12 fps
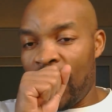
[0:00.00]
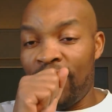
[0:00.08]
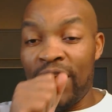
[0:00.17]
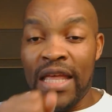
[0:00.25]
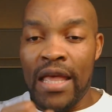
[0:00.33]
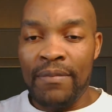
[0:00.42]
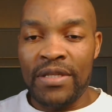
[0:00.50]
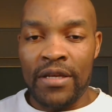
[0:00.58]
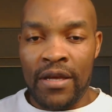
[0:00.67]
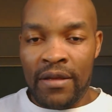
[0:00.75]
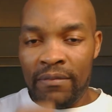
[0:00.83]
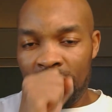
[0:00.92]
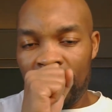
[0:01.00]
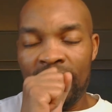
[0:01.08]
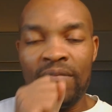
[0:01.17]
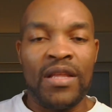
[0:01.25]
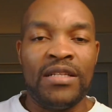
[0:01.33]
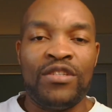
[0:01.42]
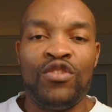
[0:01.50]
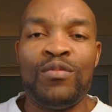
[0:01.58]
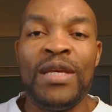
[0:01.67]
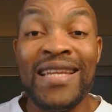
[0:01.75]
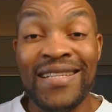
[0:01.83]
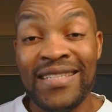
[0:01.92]
the games, excuse me,
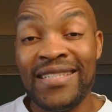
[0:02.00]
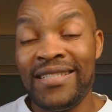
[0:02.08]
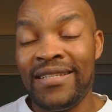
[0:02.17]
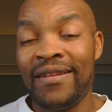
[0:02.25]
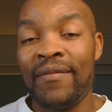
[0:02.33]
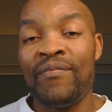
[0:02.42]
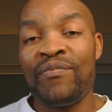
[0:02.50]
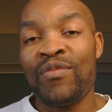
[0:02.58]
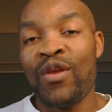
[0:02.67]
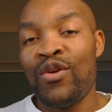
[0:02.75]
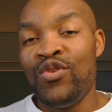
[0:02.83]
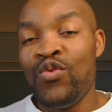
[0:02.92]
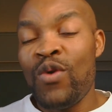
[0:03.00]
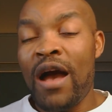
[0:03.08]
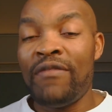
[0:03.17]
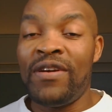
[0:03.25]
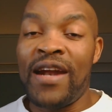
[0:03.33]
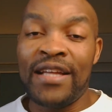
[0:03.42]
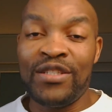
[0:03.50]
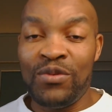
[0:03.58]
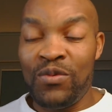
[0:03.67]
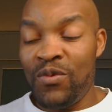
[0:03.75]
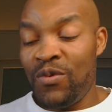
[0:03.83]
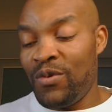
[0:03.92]
in a season, you have a right
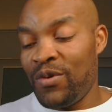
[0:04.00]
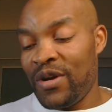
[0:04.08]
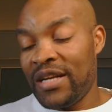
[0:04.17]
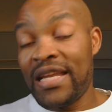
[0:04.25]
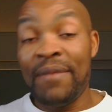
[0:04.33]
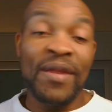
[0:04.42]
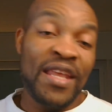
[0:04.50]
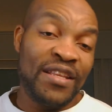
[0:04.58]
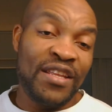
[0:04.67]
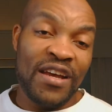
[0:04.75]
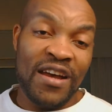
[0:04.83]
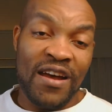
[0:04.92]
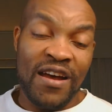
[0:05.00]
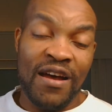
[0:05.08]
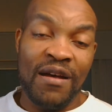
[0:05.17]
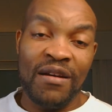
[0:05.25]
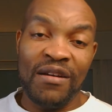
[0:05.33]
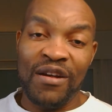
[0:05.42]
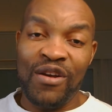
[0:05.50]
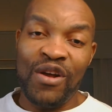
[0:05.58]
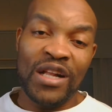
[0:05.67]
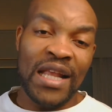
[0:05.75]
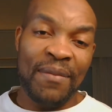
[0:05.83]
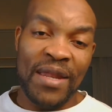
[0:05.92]
to terminate
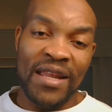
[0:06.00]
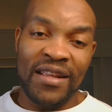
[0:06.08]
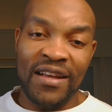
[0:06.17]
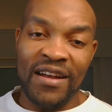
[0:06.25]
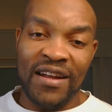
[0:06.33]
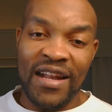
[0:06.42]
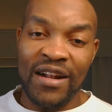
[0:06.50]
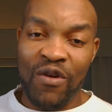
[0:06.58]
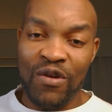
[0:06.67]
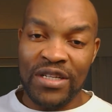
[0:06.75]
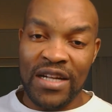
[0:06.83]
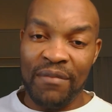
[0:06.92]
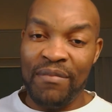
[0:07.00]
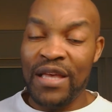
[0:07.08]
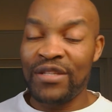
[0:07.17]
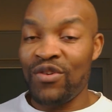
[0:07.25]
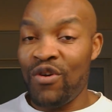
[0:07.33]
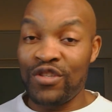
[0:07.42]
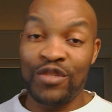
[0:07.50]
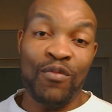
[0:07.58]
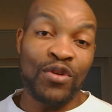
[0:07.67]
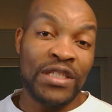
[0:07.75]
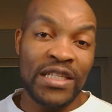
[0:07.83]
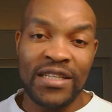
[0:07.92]
that contract based on
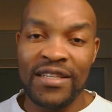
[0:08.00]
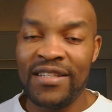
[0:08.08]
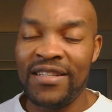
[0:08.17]
sporting